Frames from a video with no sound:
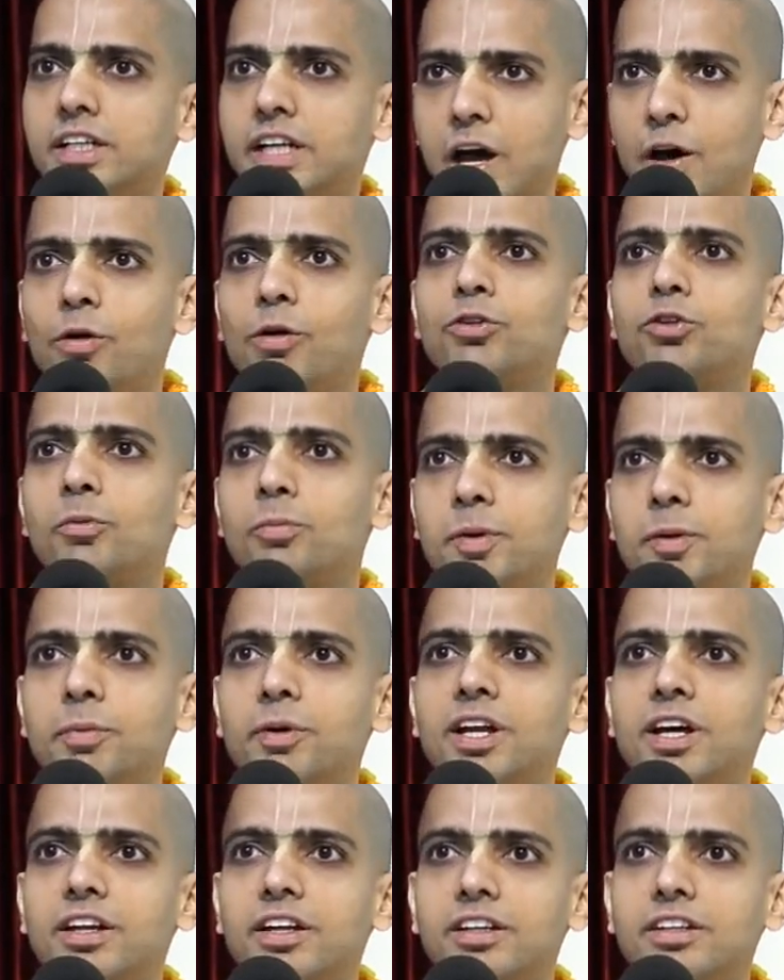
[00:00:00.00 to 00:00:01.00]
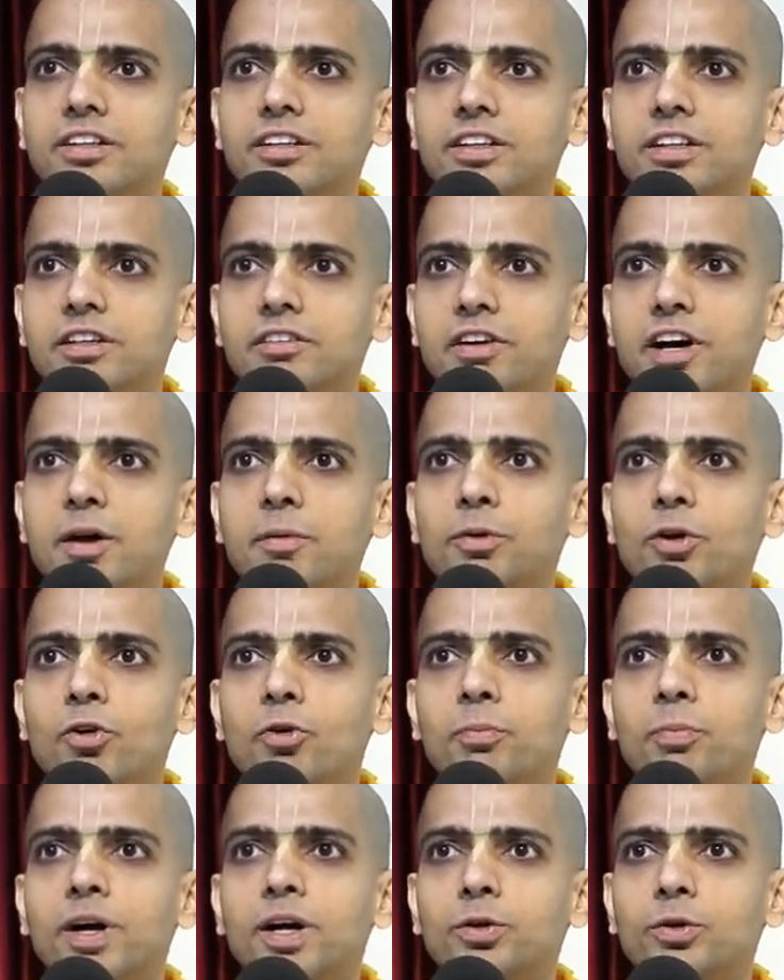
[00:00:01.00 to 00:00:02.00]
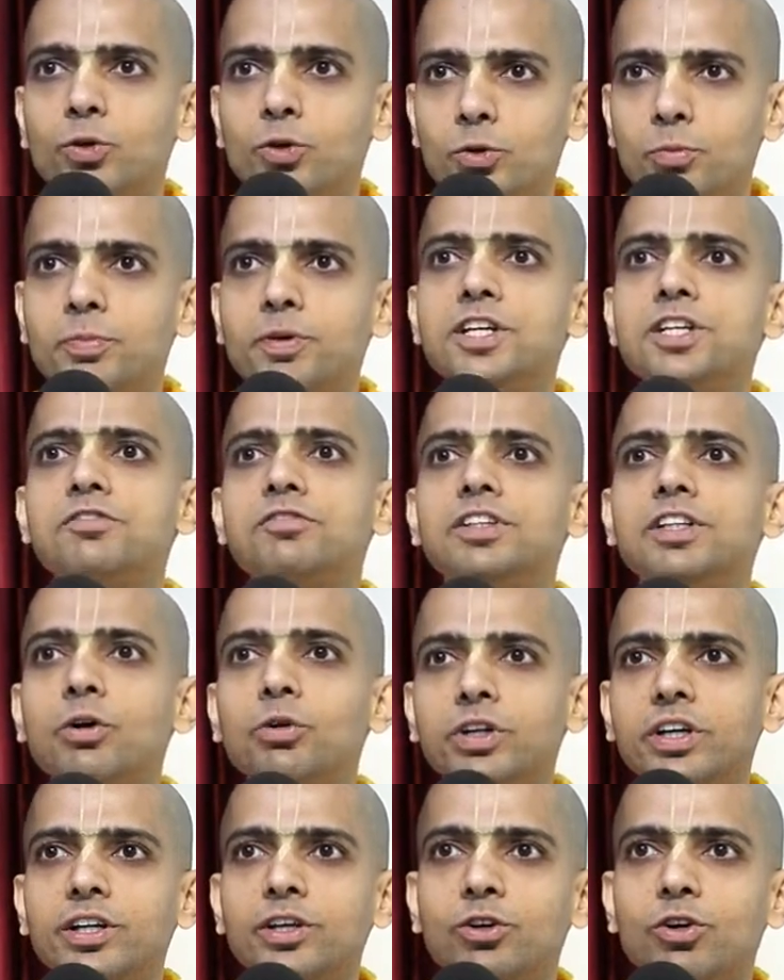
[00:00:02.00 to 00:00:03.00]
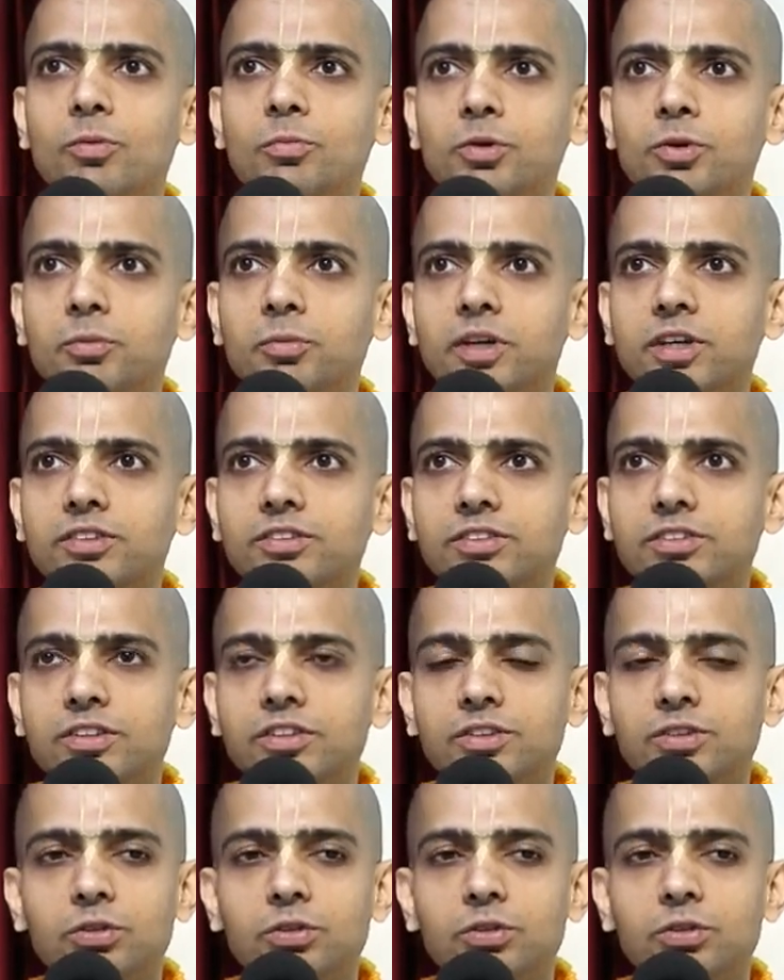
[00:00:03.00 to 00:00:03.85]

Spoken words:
Now also people are ignorant. Why Prabhupada told you preach without any compromise?